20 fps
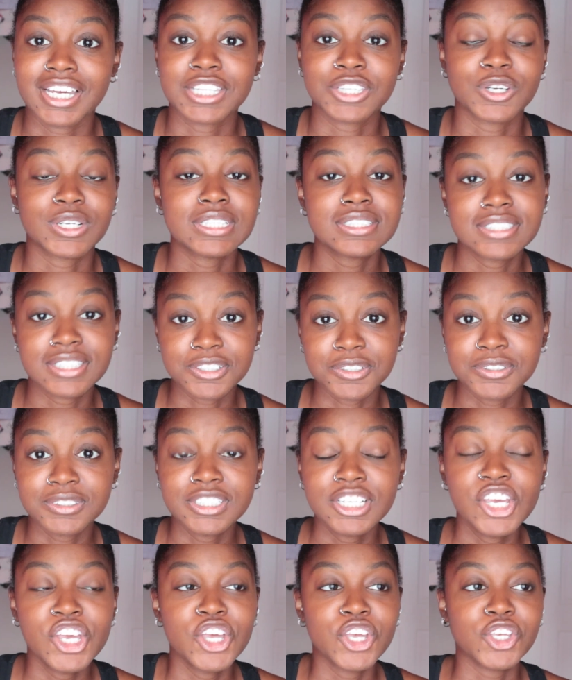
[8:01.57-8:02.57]
I thought it
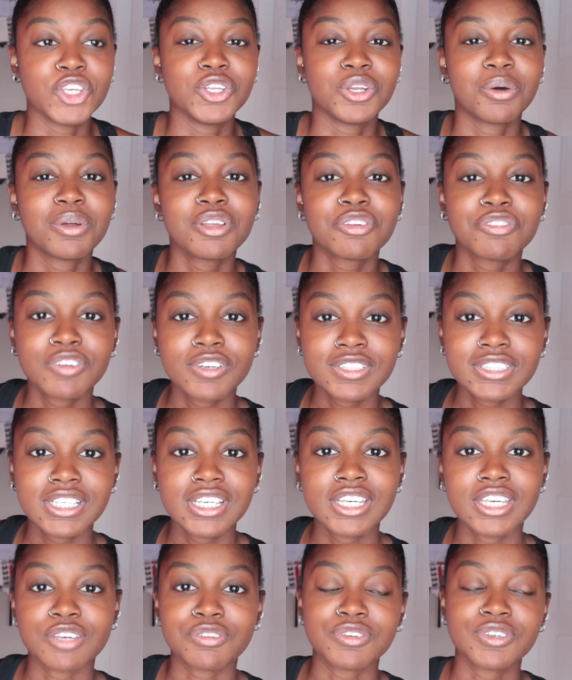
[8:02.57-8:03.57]
tickled. You know what it feels
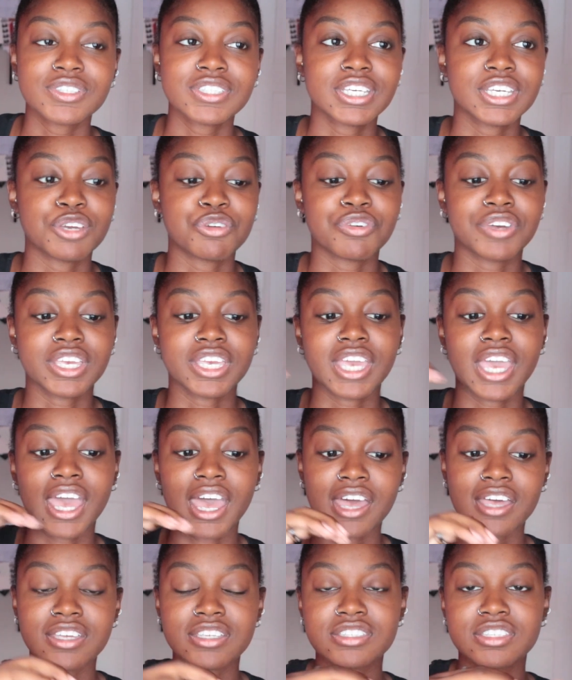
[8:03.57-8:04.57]
like? It feels like if a
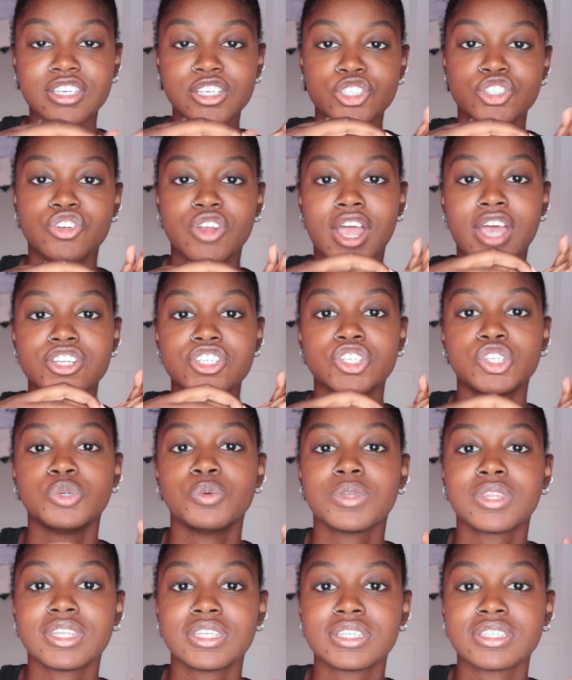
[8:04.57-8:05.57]
cat is like scratching you
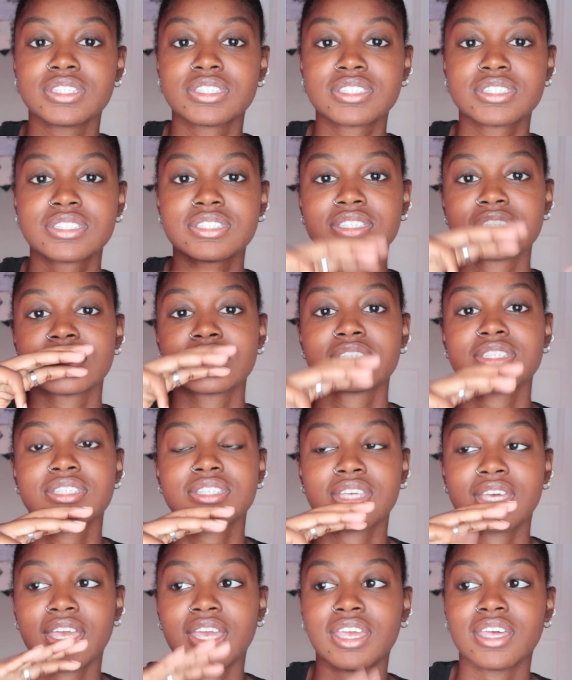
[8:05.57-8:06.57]
with its
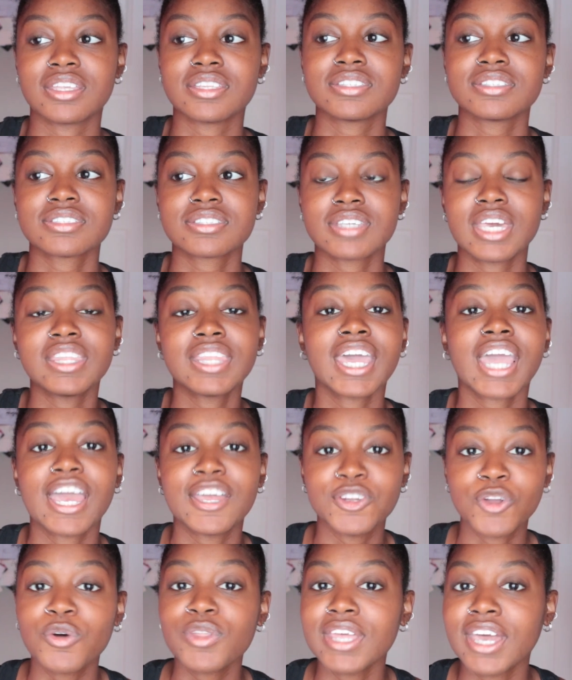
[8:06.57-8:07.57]
hands. And like, I
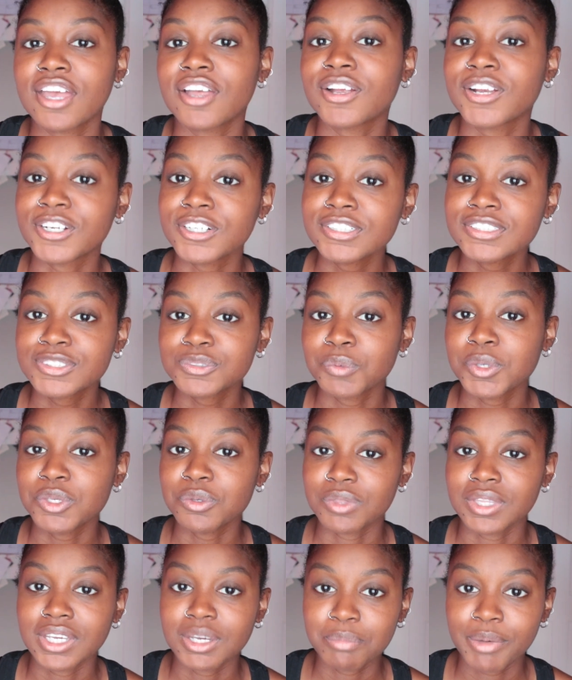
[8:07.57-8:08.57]
know that hurts when
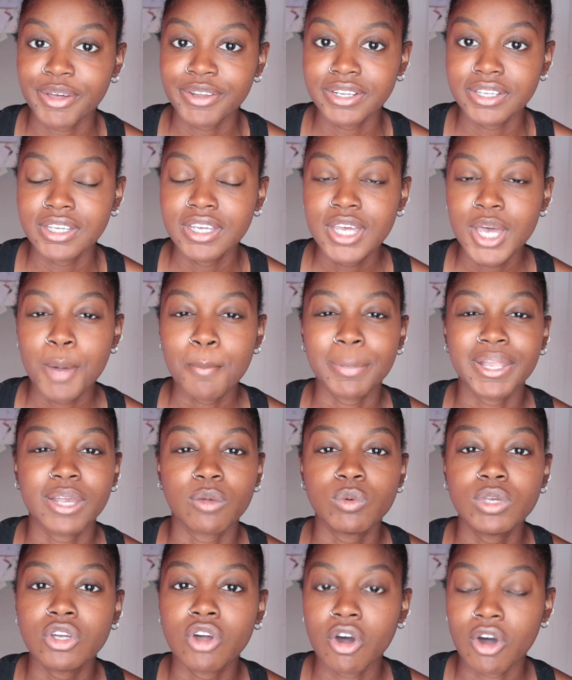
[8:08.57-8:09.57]
you think about it, but
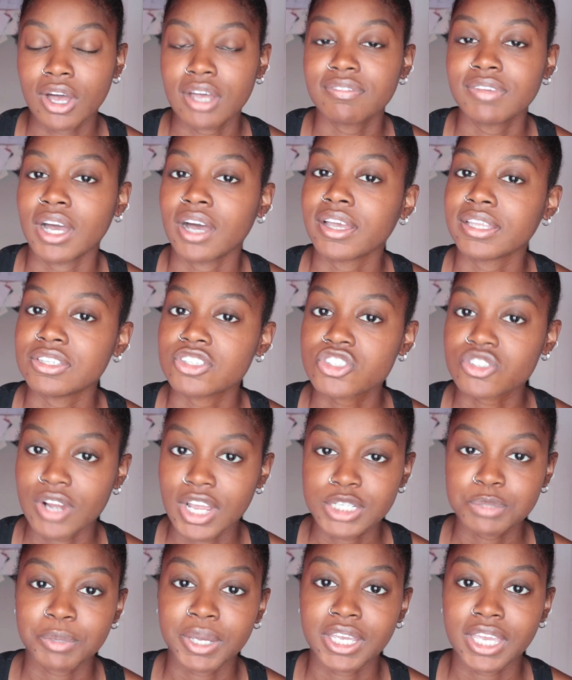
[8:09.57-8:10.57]
like, we all have gotten
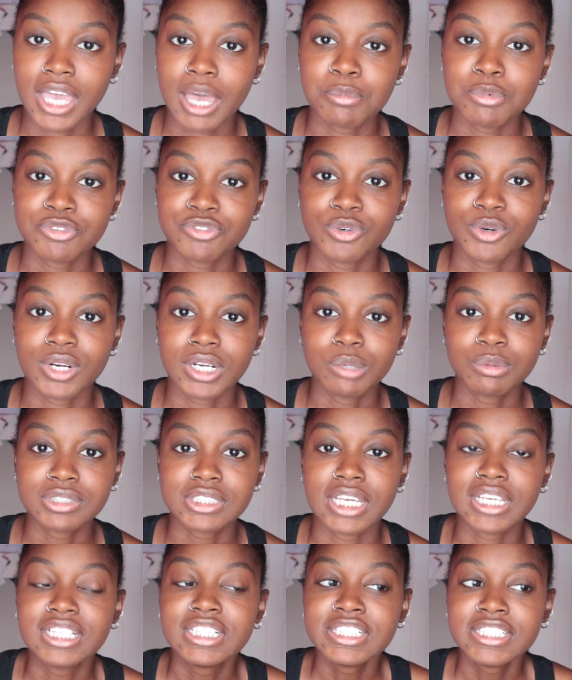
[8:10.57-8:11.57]
scratched by a cat before, and it was
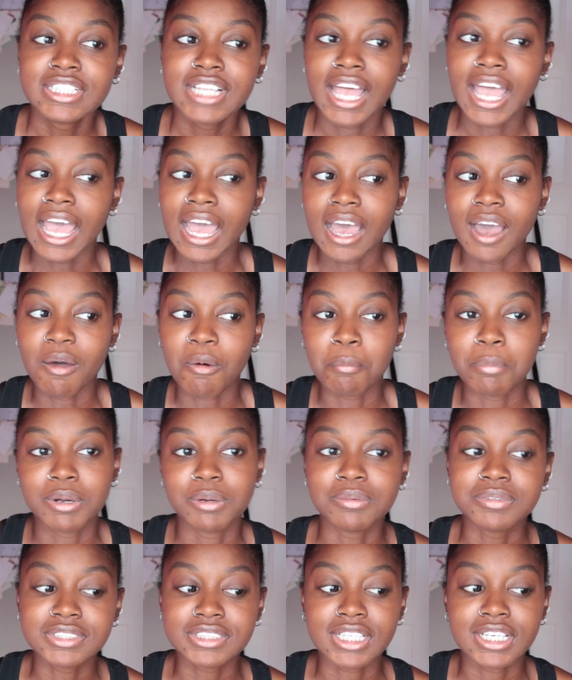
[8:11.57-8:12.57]
like, ow, but
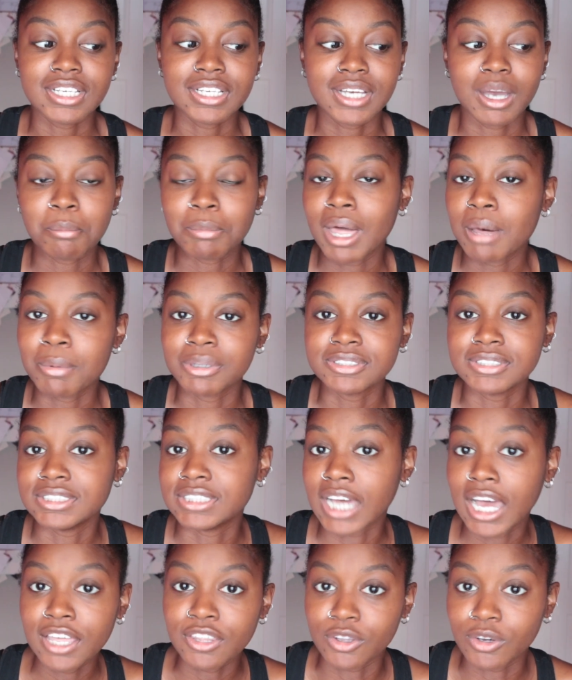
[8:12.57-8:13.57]
it was like, I'm not about to
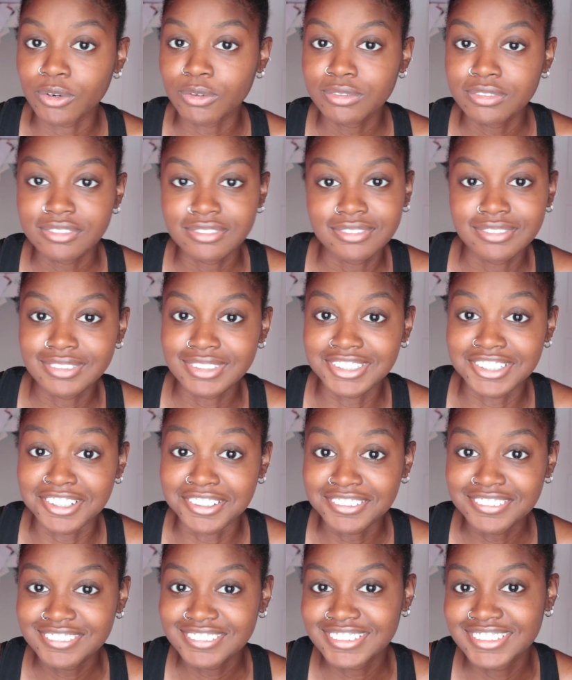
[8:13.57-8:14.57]
die though, you
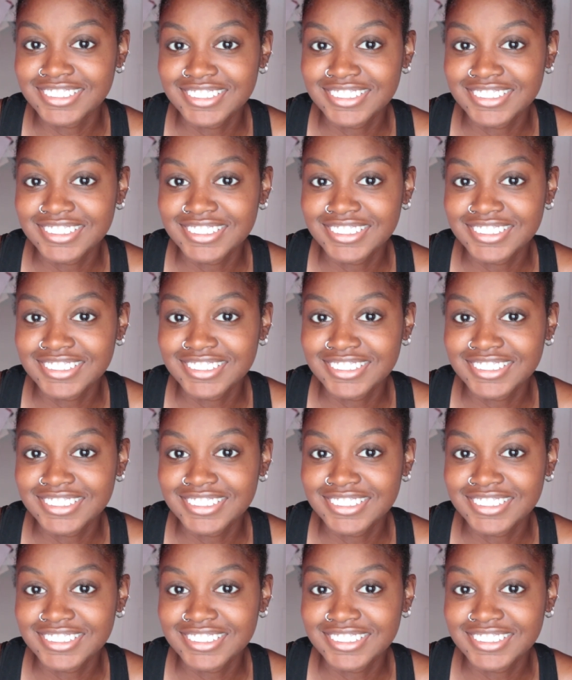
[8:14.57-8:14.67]
know?